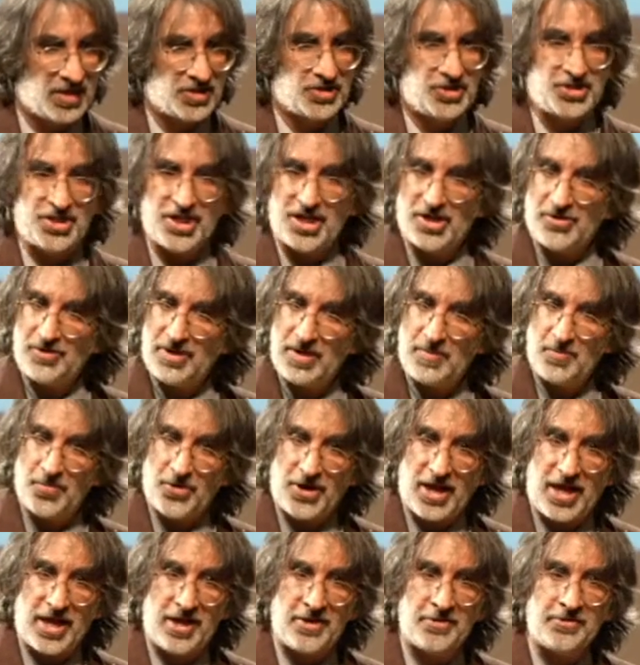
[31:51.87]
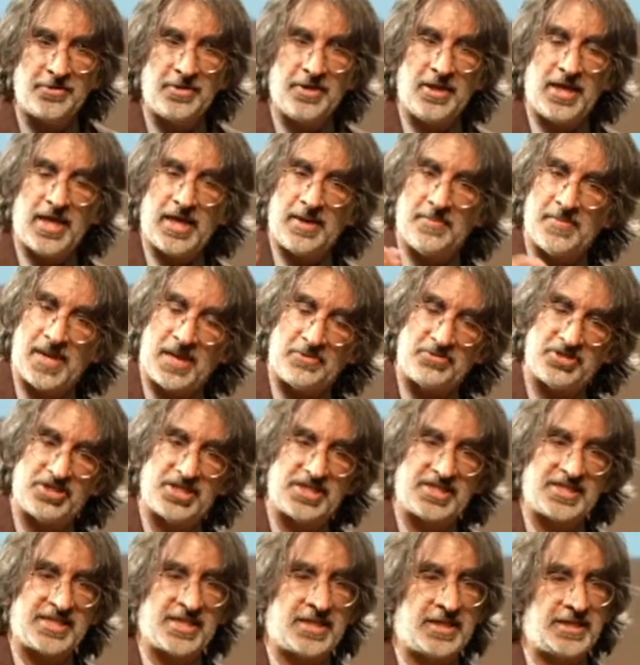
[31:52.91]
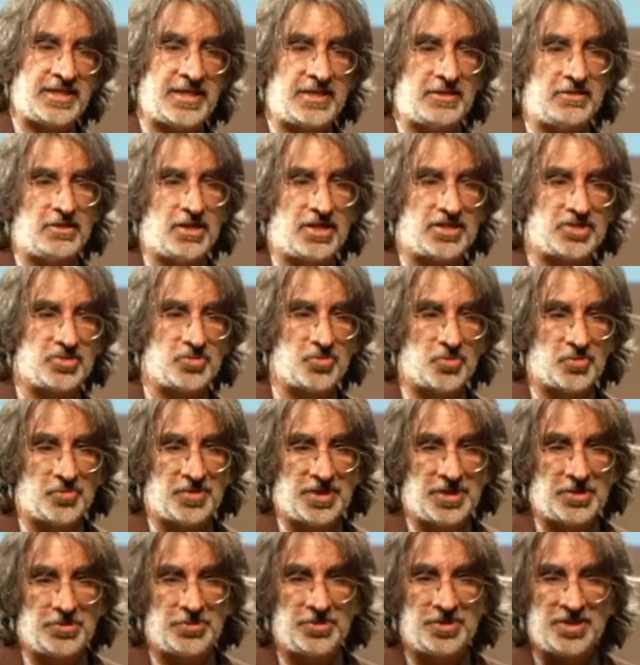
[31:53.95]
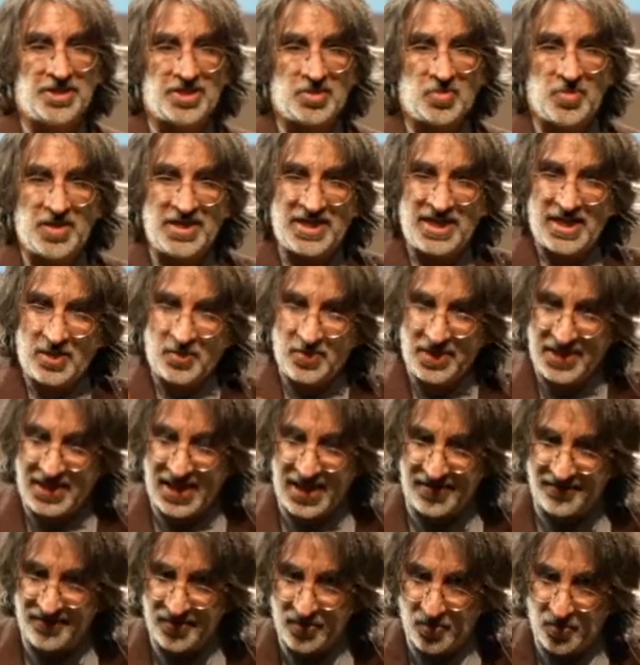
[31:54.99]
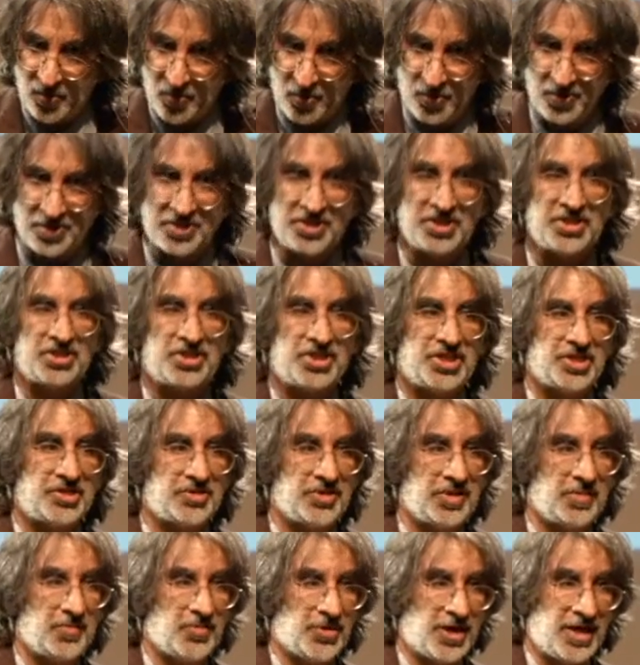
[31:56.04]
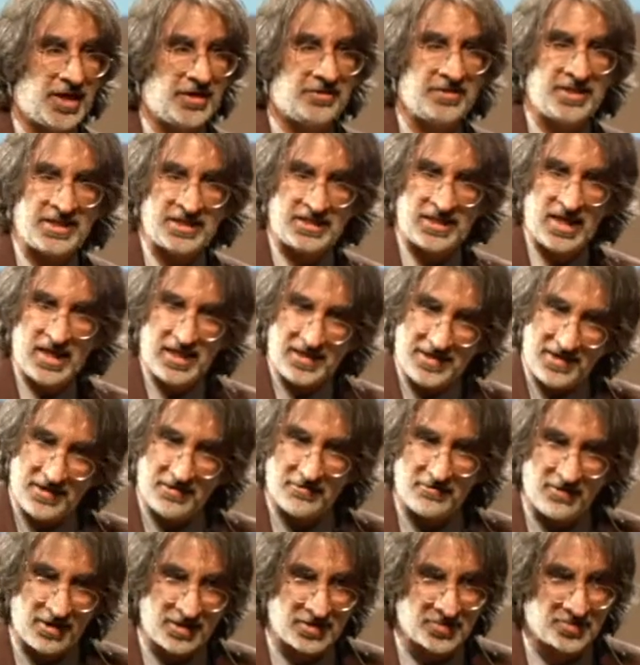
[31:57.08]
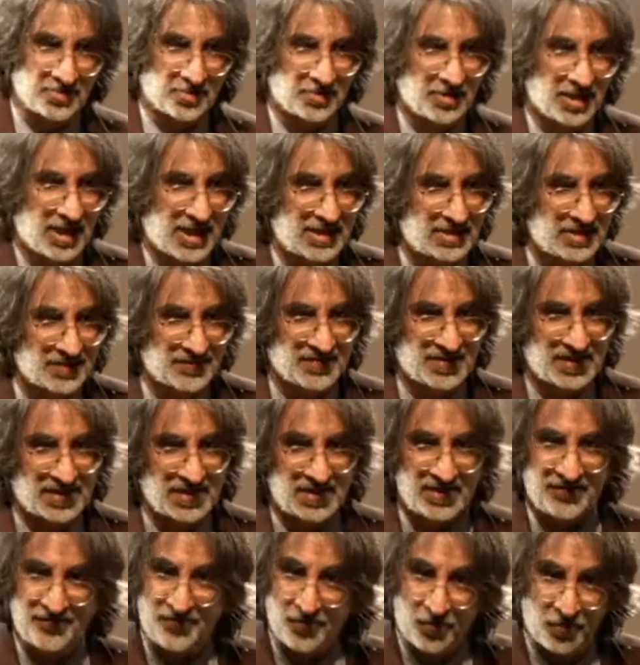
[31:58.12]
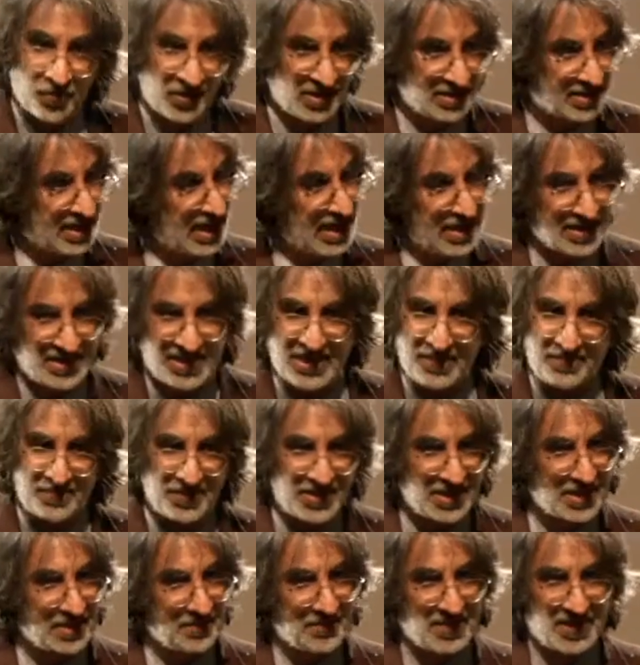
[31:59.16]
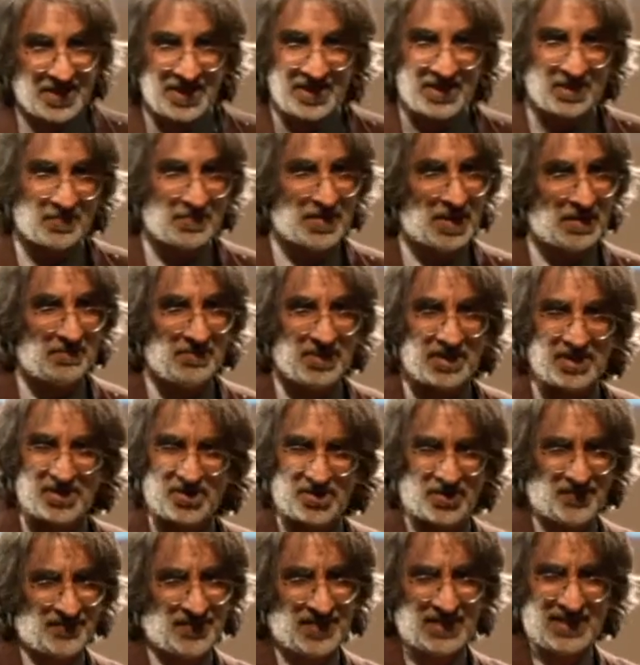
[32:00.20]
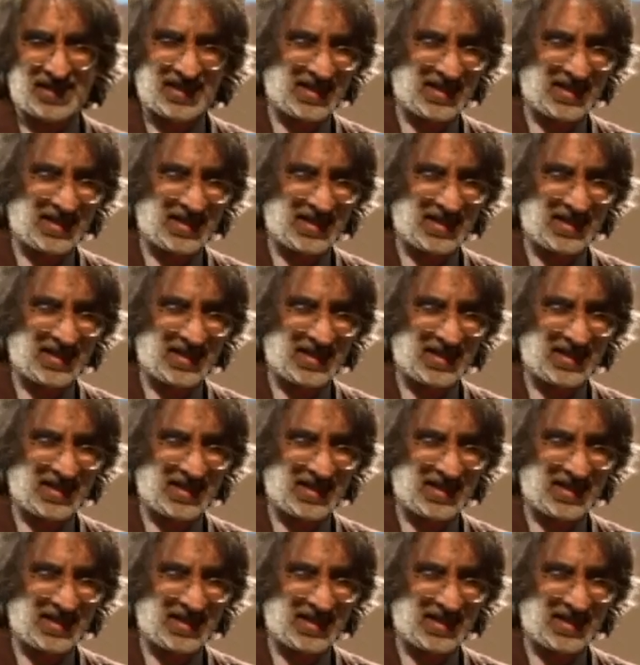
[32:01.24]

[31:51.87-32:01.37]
Jerry Brown, um, I was just at a Yale Law School reunion this weekend. We gave an award to Jerry Brown. He's Yale Law School class of 64. He's deeply committed to public service.